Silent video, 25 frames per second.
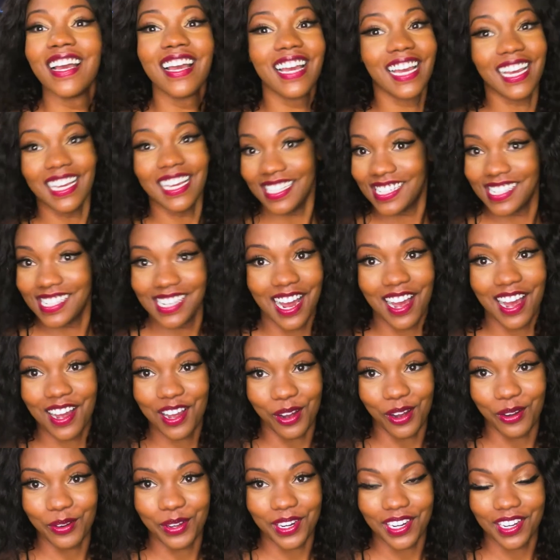It's not
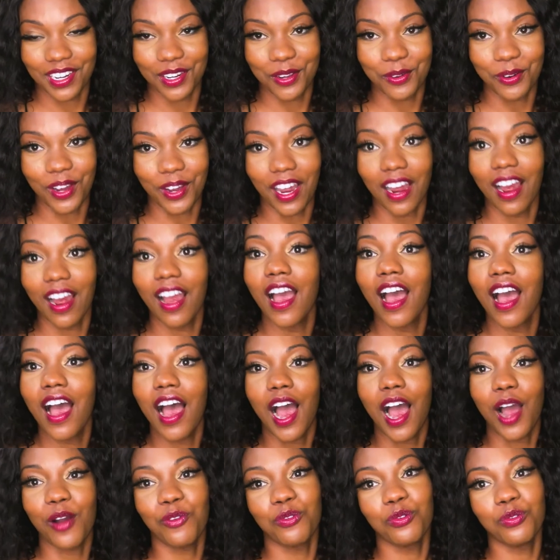going anywhere.
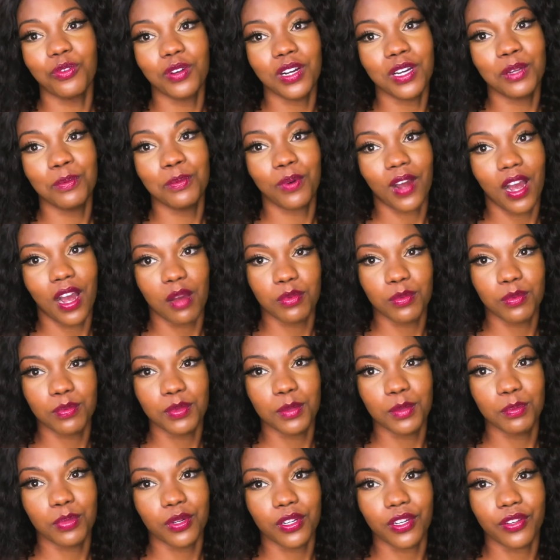I would probably
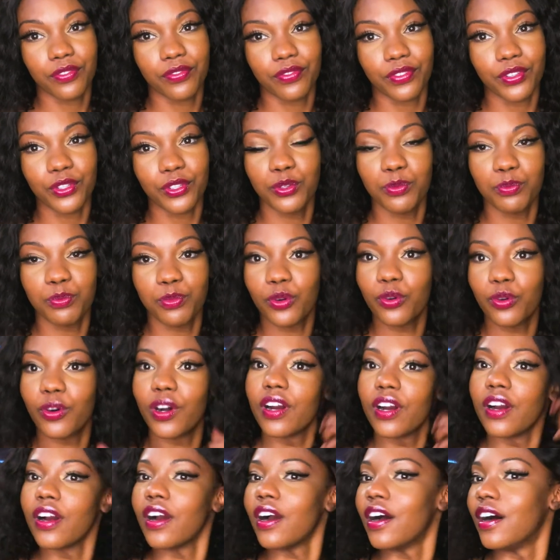put a few
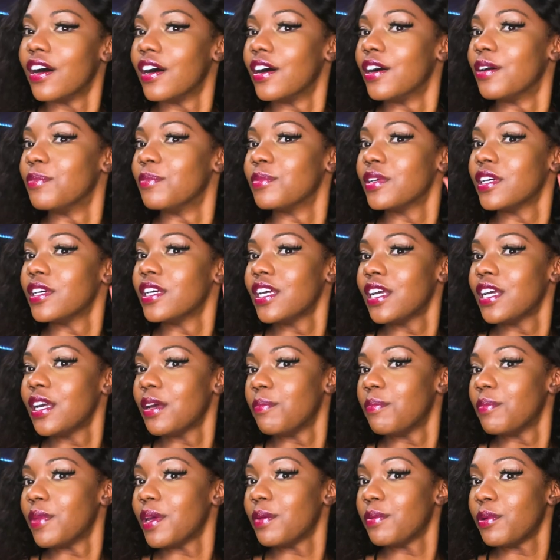more,
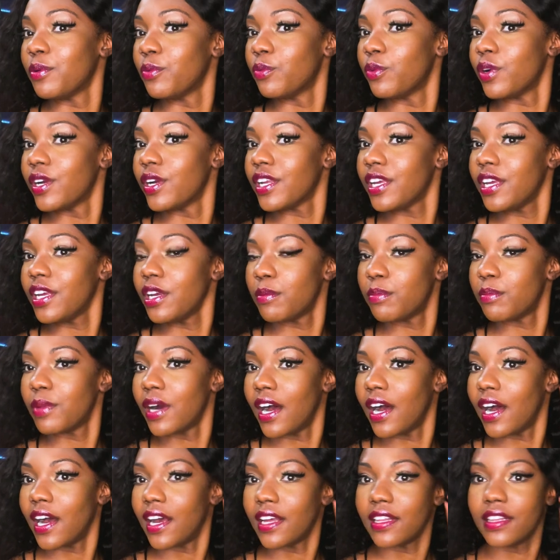maybe one here
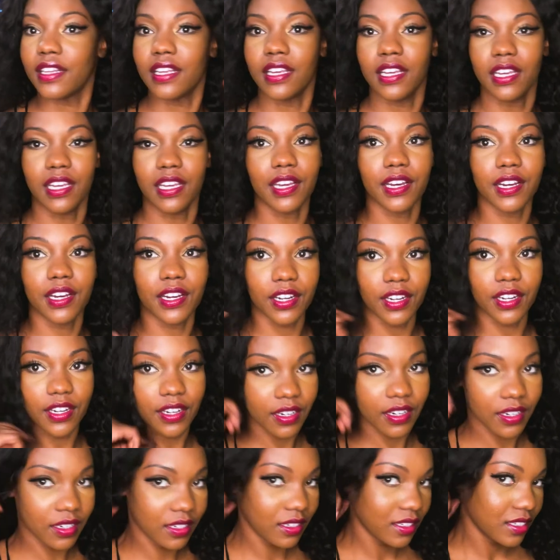behind the ear,
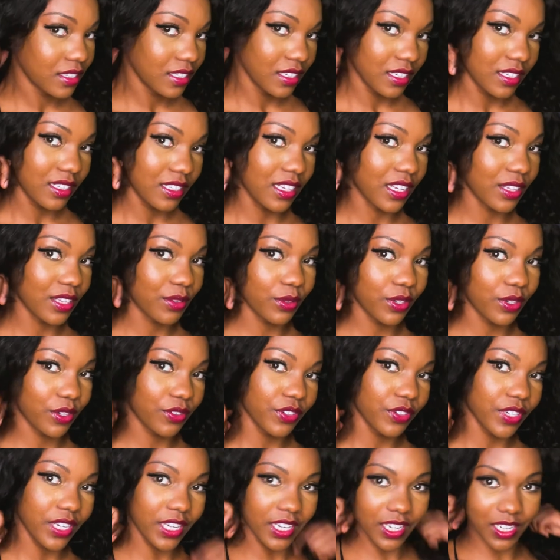another one over
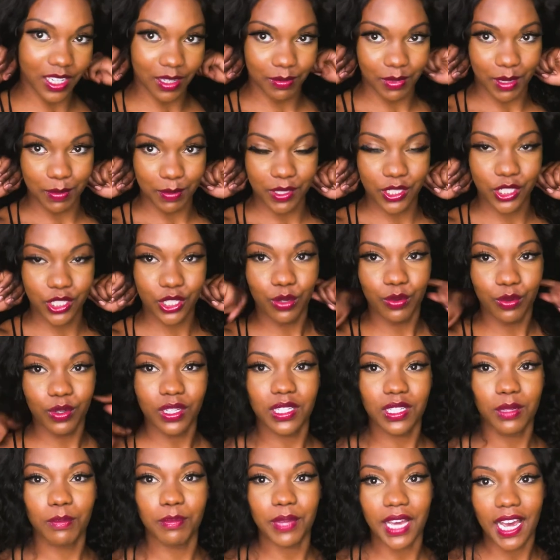here, maybe two in
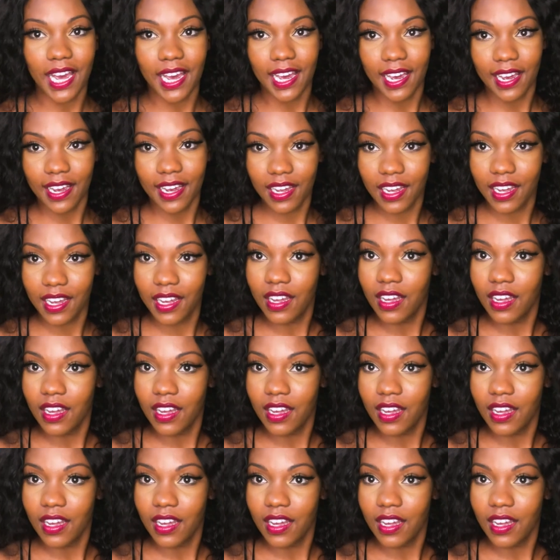the back.